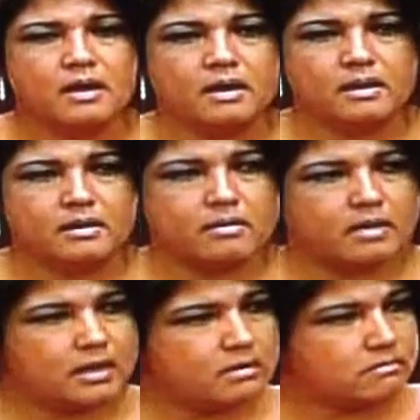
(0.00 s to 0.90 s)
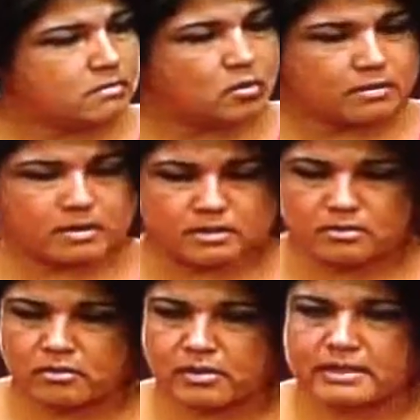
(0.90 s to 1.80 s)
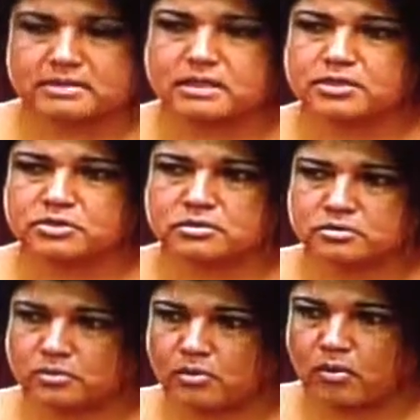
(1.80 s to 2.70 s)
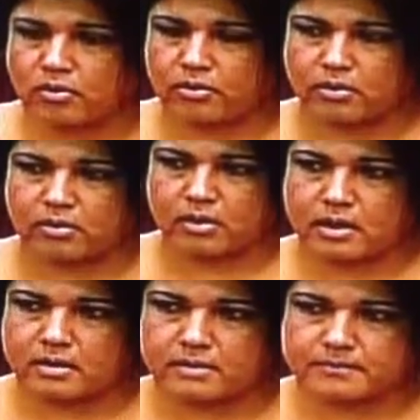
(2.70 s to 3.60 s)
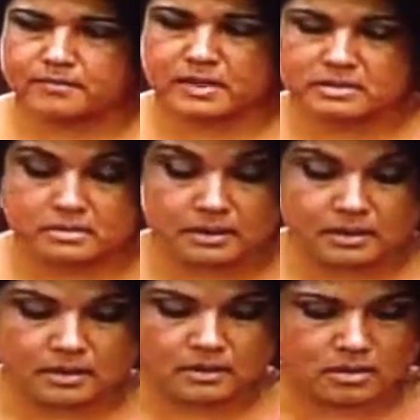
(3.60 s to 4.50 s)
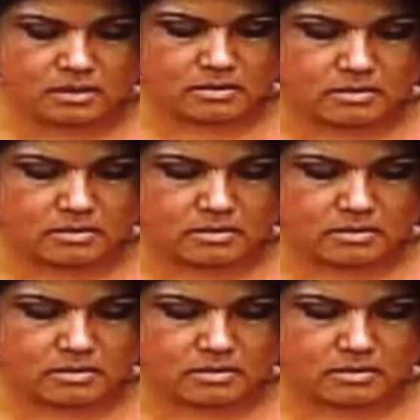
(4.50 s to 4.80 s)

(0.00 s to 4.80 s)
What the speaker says: and either organizations or other city